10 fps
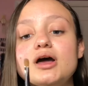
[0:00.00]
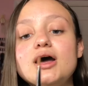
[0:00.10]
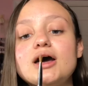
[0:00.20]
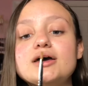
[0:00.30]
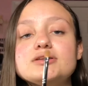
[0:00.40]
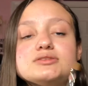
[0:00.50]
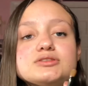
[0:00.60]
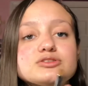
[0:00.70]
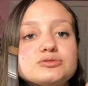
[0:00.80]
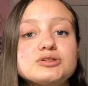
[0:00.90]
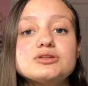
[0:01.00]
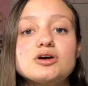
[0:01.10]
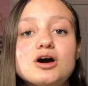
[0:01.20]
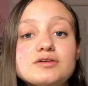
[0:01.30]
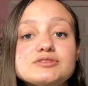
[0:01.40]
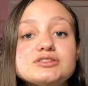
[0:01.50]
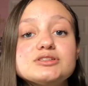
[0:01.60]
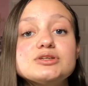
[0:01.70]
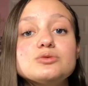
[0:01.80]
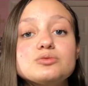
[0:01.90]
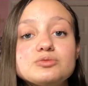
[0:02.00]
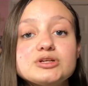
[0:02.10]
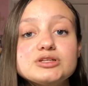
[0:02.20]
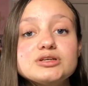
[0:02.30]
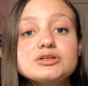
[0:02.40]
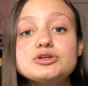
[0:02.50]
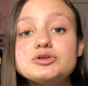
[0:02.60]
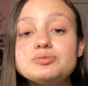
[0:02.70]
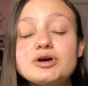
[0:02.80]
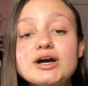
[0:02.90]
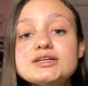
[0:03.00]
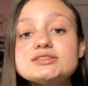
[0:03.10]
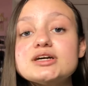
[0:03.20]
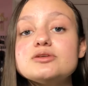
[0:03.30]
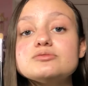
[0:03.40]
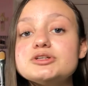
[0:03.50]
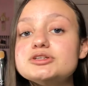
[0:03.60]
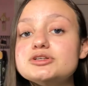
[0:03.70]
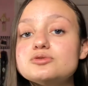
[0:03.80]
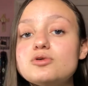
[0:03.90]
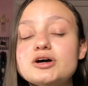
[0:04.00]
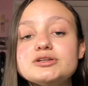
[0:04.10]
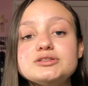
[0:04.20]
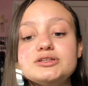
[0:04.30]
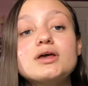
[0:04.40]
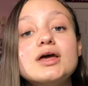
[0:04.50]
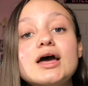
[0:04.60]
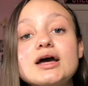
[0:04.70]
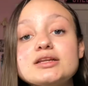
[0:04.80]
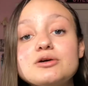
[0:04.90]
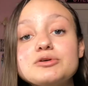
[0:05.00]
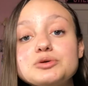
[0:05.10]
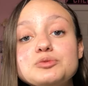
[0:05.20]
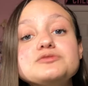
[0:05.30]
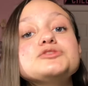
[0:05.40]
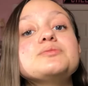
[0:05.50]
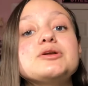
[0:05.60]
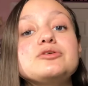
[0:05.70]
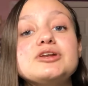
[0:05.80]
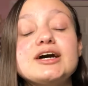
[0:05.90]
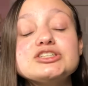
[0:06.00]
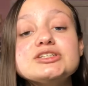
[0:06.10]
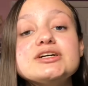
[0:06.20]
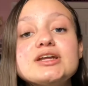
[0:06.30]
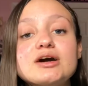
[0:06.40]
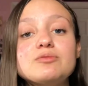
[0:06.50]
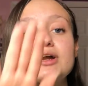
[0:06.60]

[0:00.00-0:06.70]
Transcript: and this one obviously really good price and really good quality. And now we're going to move to my lower lash line, and what